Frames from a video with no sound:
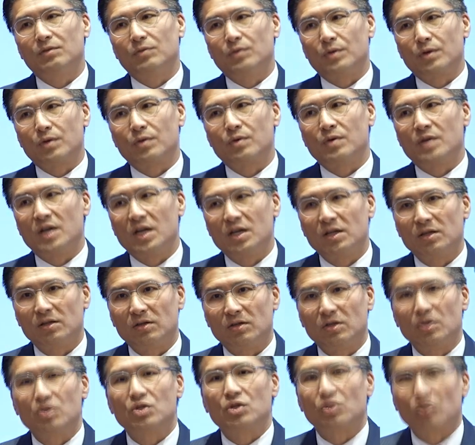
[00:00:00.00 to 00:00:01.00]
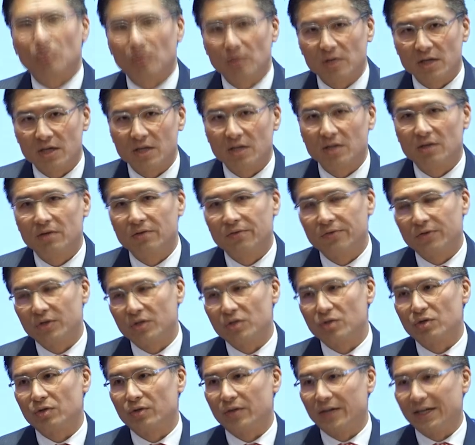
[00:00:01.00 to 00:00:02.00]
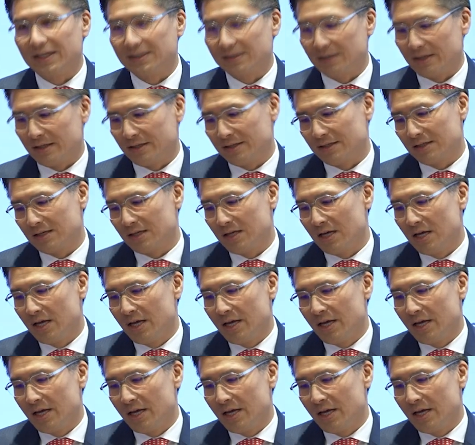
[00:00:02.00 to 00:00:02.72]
were created digitally, digital assets.